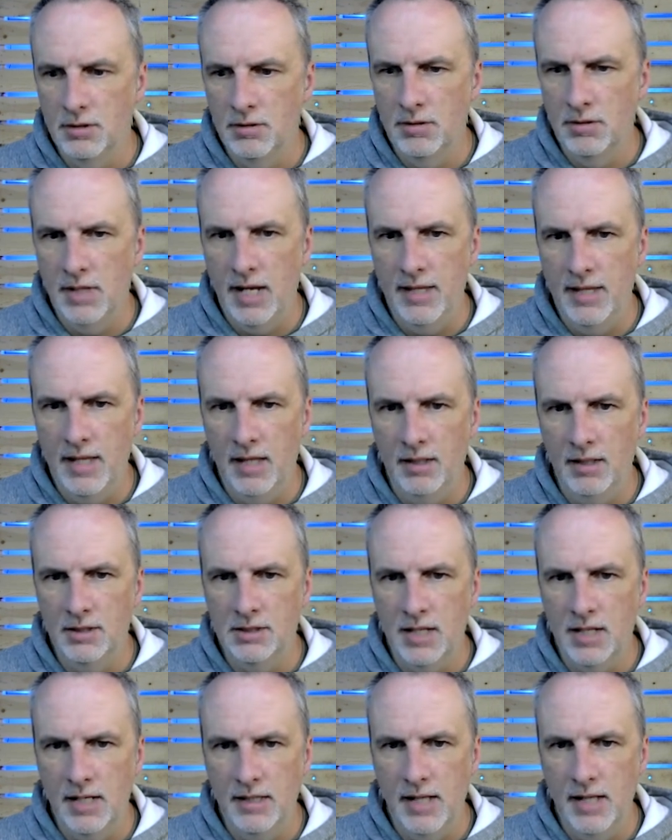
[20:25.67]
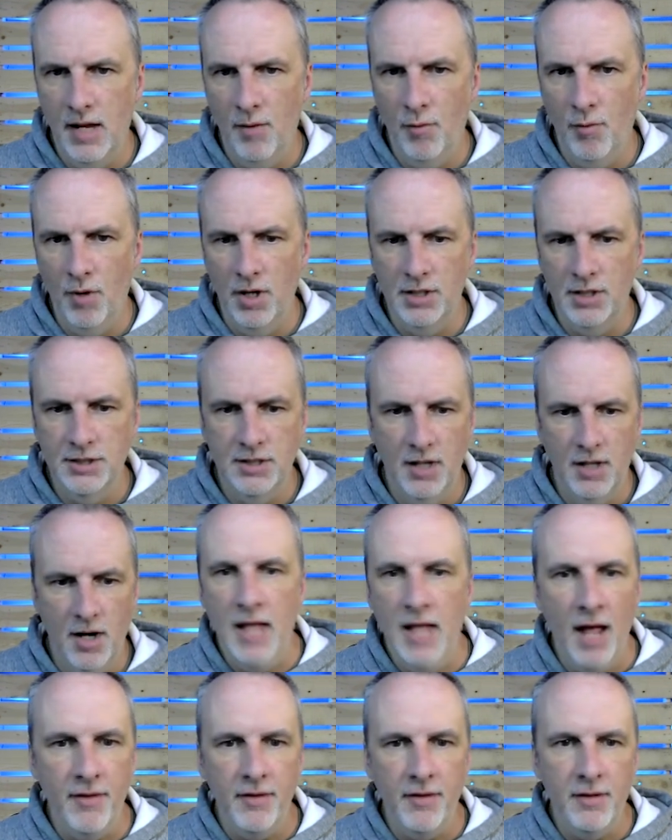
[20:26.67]
Okay, that looks like that works.
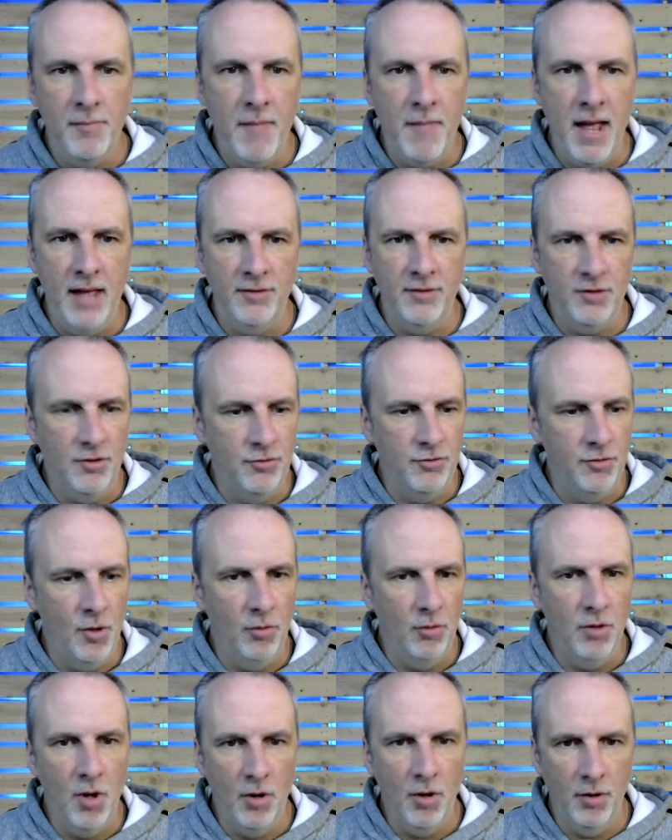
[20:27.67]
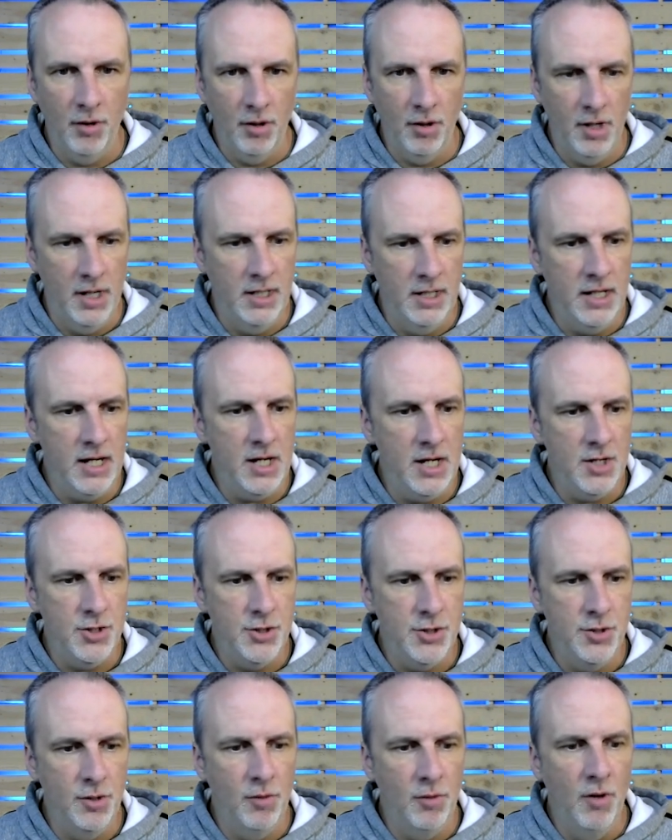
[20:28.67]
Now that the mask is no longer an
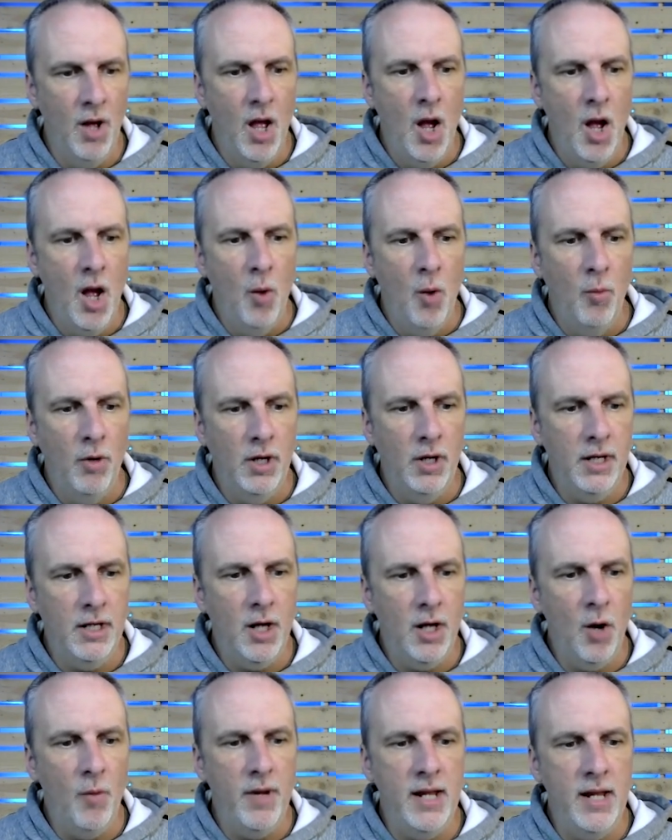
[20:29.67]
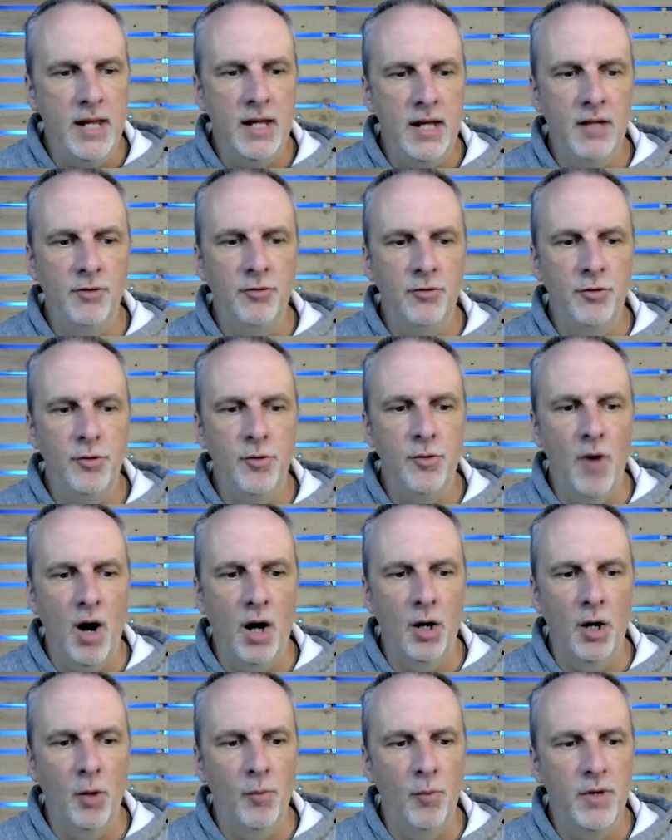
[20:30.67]
issue, we're going to go into
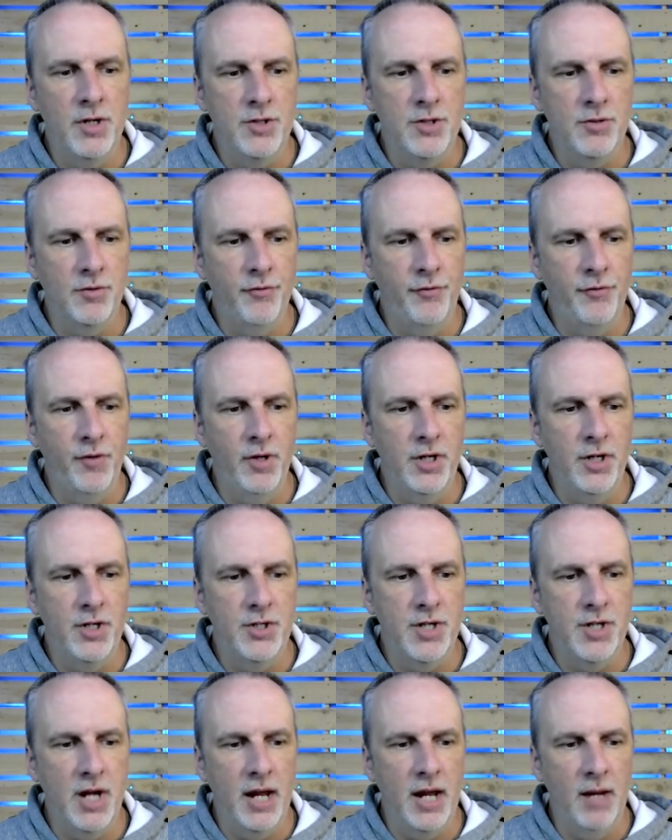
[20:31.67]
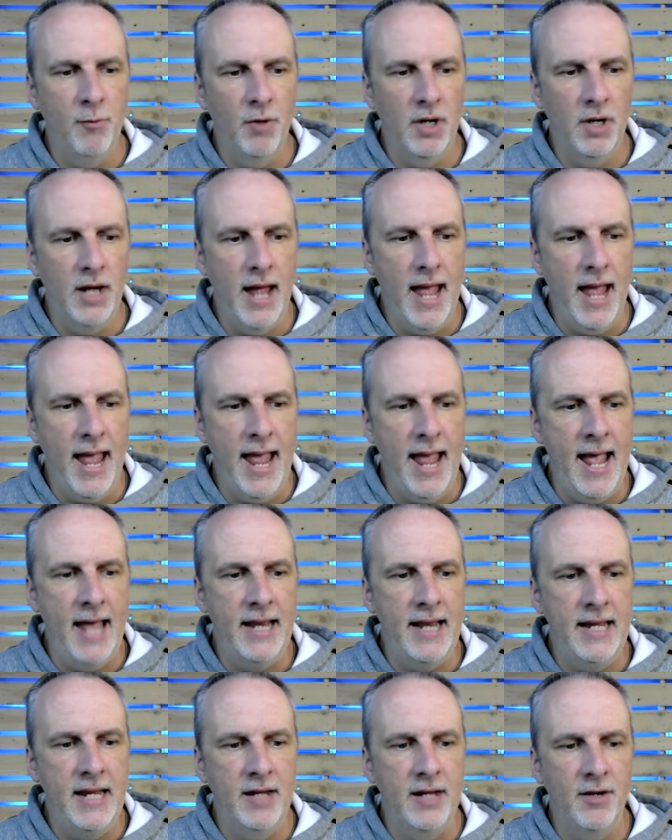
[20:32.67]
our original footage and we're going to
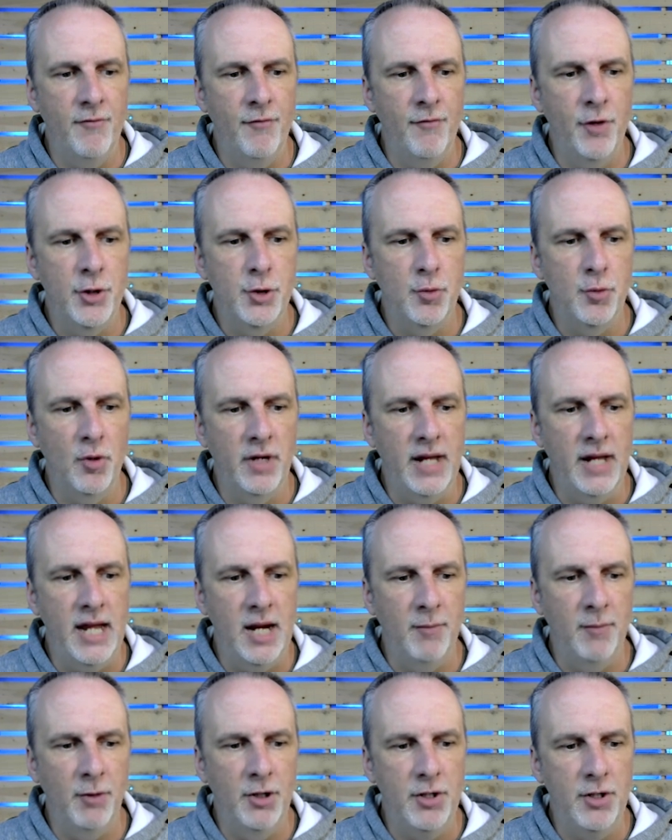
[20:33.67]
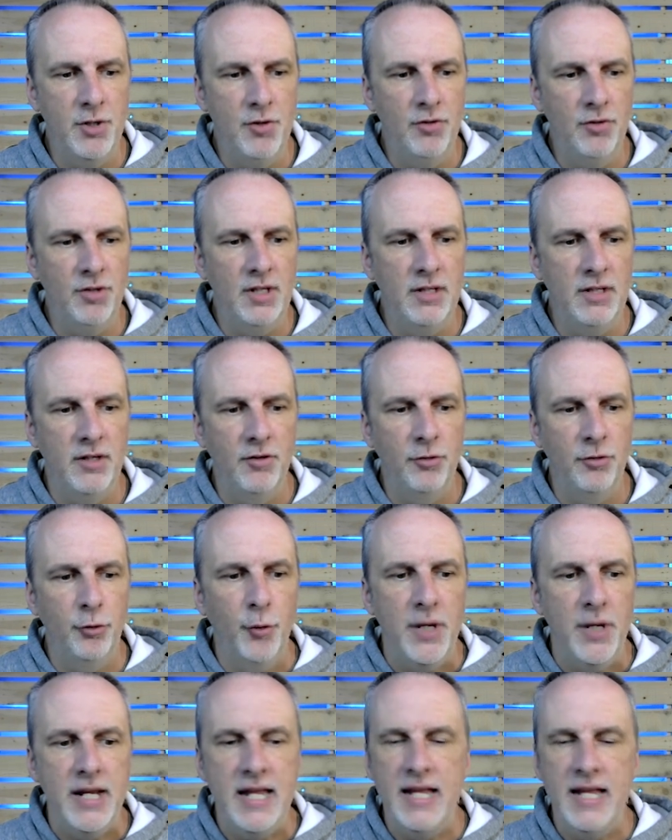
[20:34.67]
add in a virtual camera using this
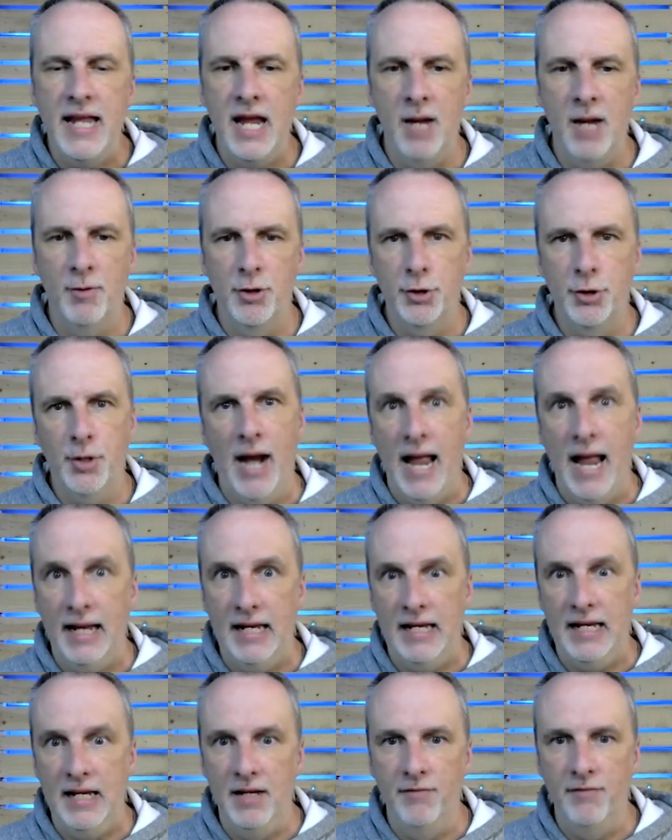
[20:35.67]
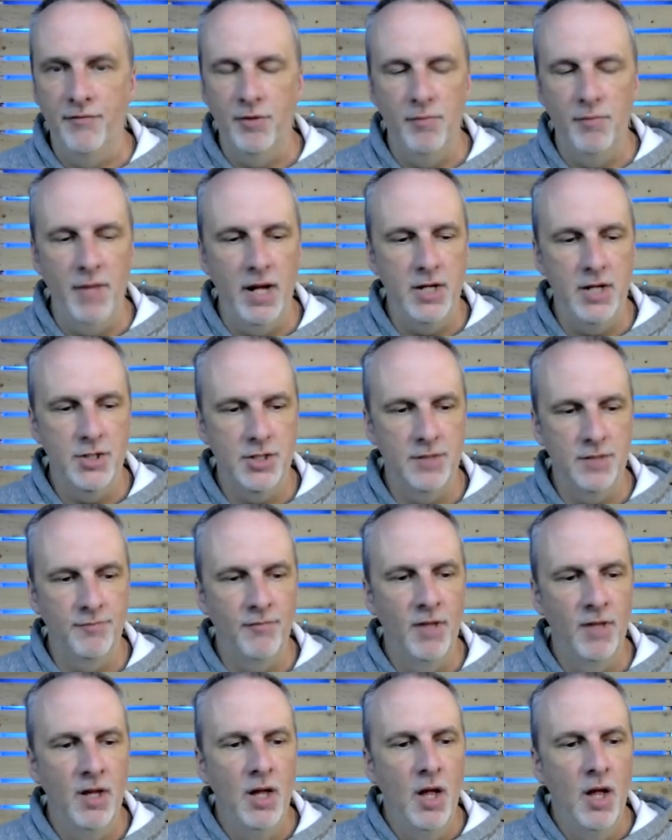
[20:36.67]
3D camera tracking information.